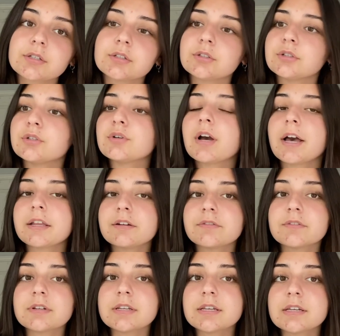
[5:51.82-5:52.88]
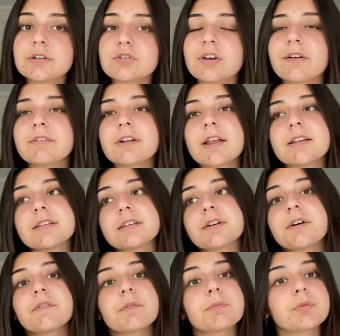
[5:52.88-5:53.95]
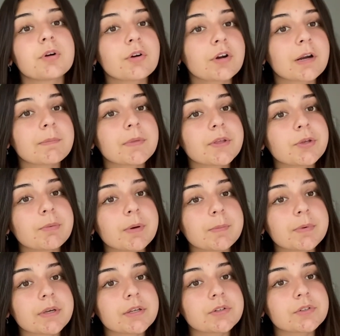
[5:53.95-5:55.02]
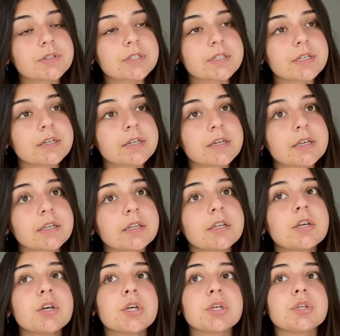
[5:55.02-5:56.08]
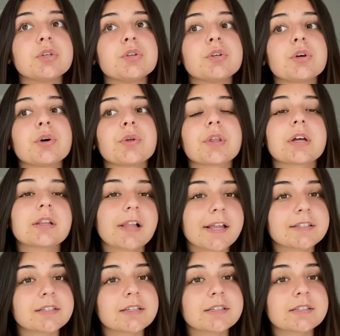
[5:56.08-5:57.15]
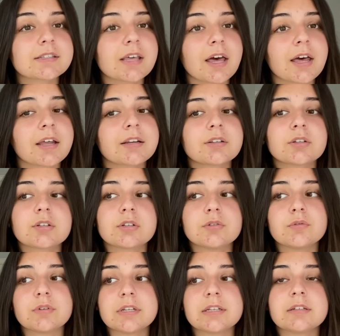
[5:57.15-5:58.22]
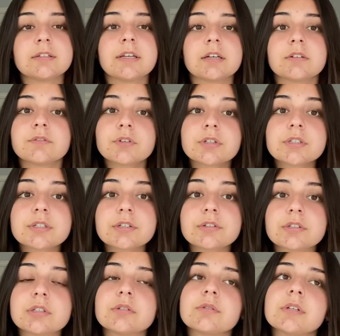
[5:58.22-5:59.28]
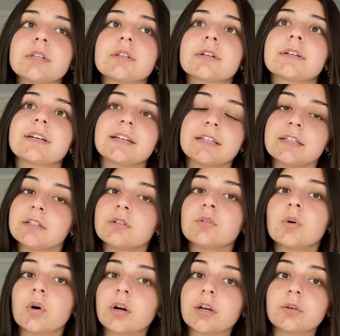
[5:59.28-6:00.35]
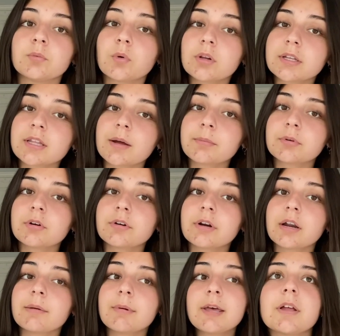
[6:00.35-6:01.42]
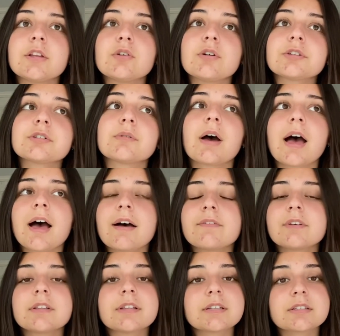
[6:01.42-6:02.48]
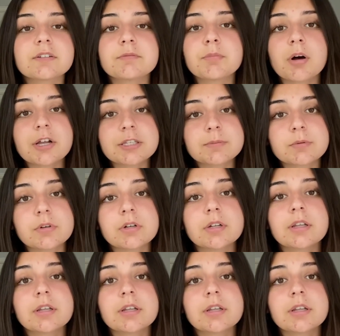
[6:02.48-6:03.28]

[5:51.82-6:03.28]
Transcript: you kind of need, you have an idea of a program that you might be interested in, you know the classes that you need to take in first year to either get in or enroll in that program, and you also have a list of possible